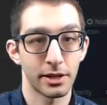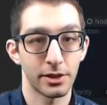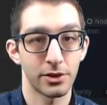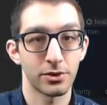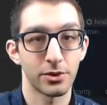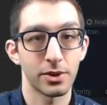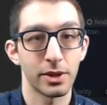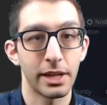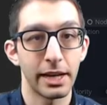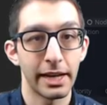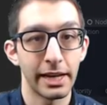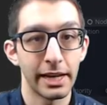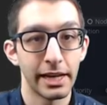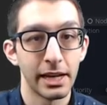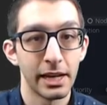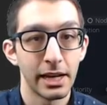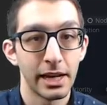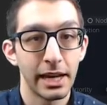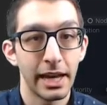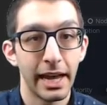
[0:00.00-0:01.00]
Control A,
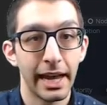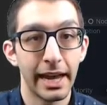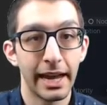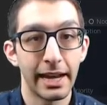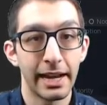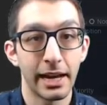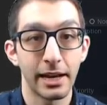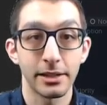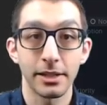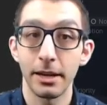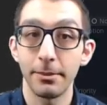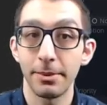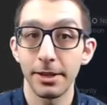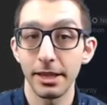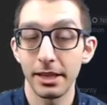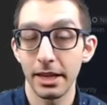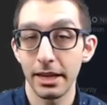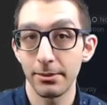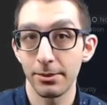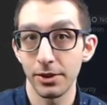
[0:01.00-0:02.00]
and I'll type in
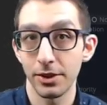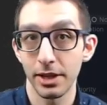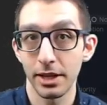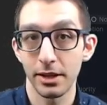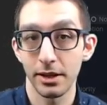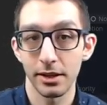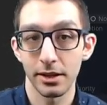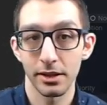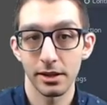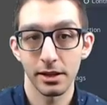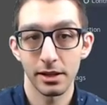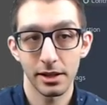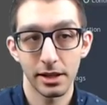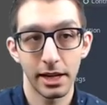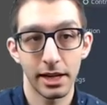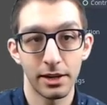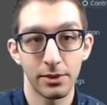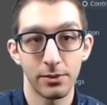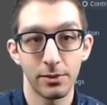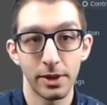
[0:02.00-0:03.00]
label here,
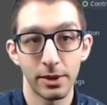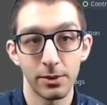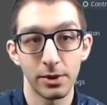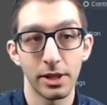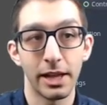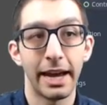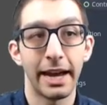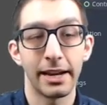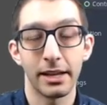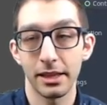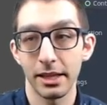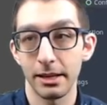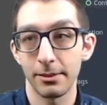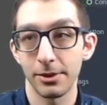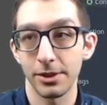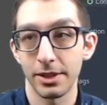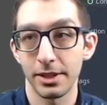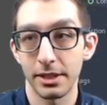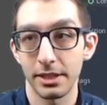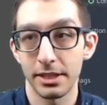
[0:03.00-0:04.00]
and we will add a label
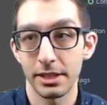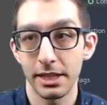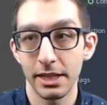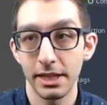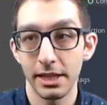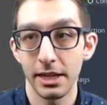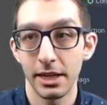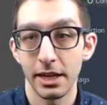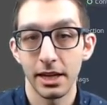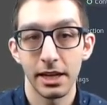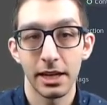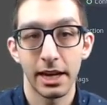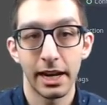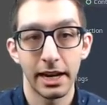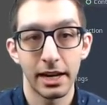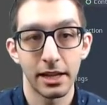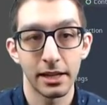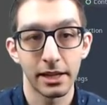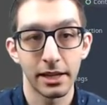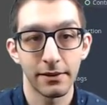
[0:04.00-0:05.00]
to the scene, and
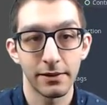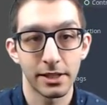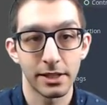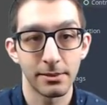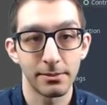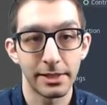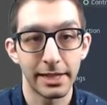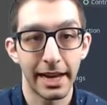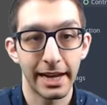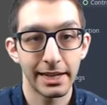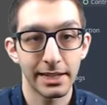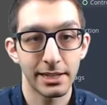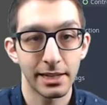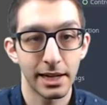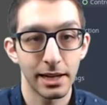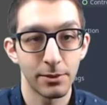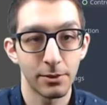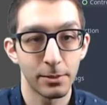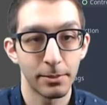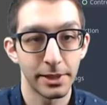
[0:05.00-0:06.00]
I'll give it some text,
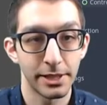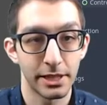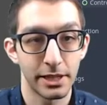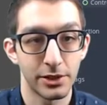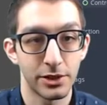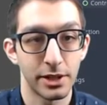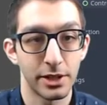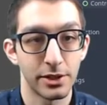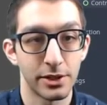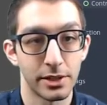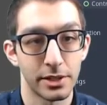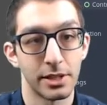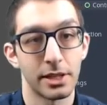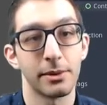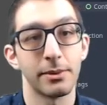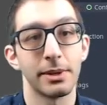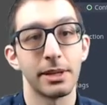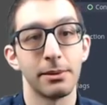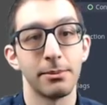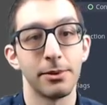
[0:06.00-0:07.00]
and we'll position it just like
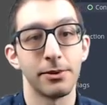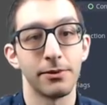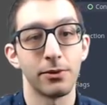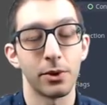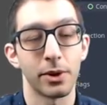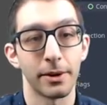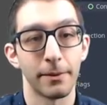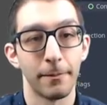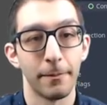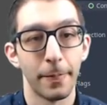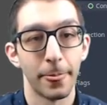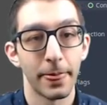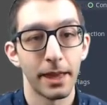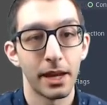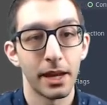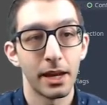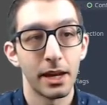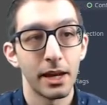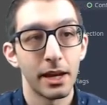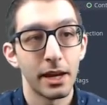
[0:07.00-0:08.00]
we did before.
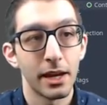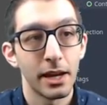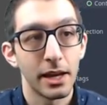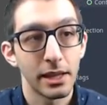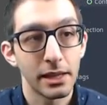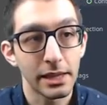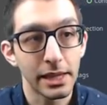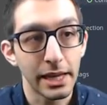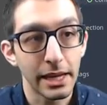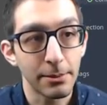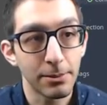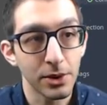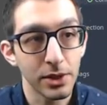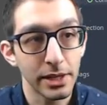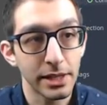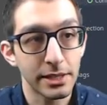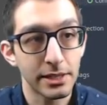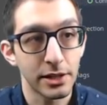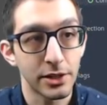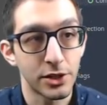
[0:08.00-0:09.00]
Label
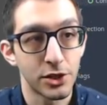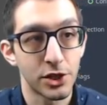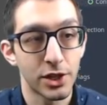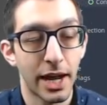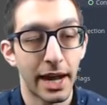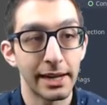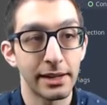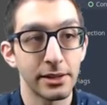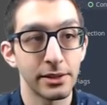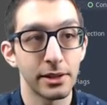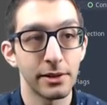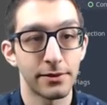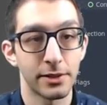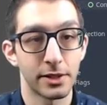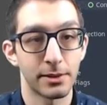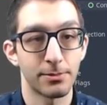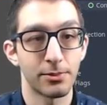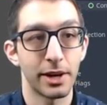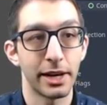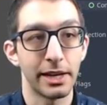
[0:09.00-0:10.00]
is a child of
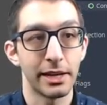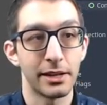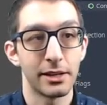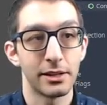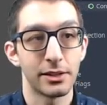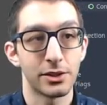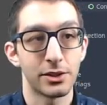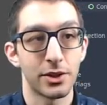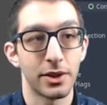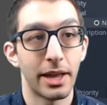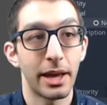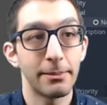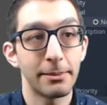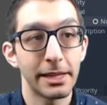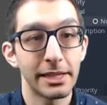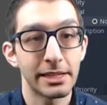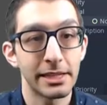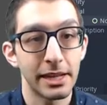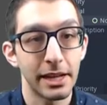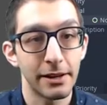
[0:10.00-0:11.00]
sprite. So that
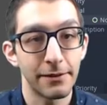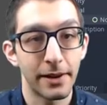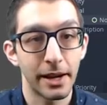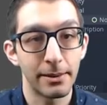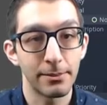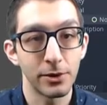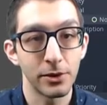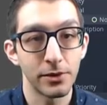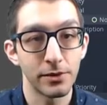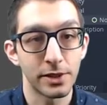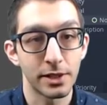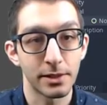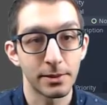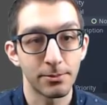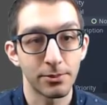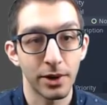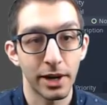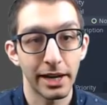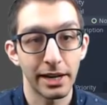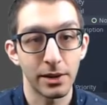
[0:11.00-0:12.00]
means that if I move
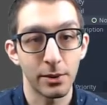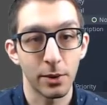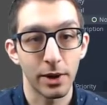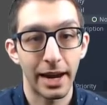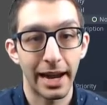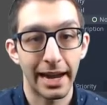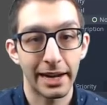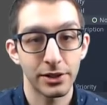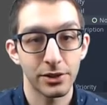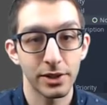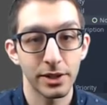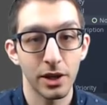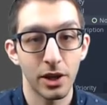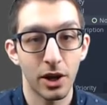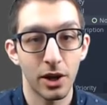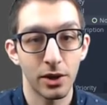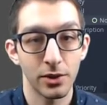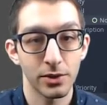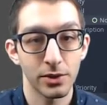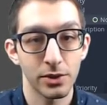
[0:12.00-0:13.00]
sprite, we're actually
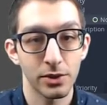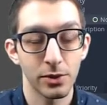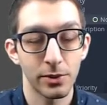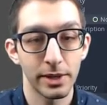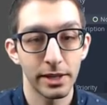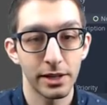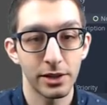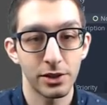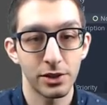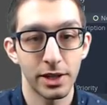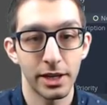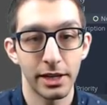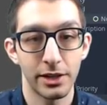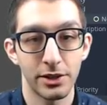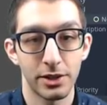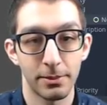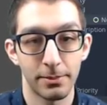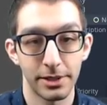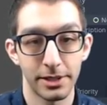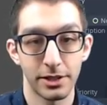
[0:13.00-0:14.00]
also going to change
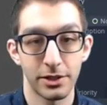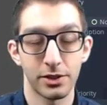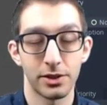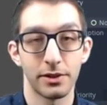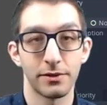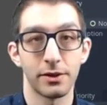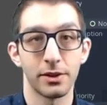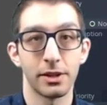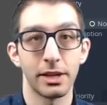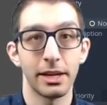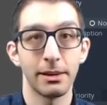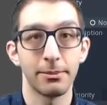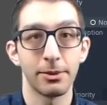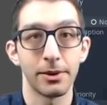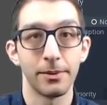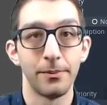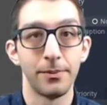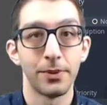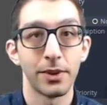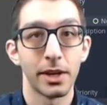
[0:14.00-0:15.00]
the position of the label.
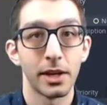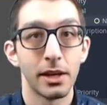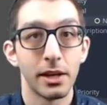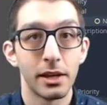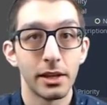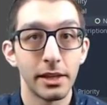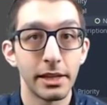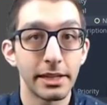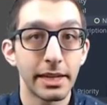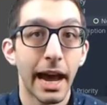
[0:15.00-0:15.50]
This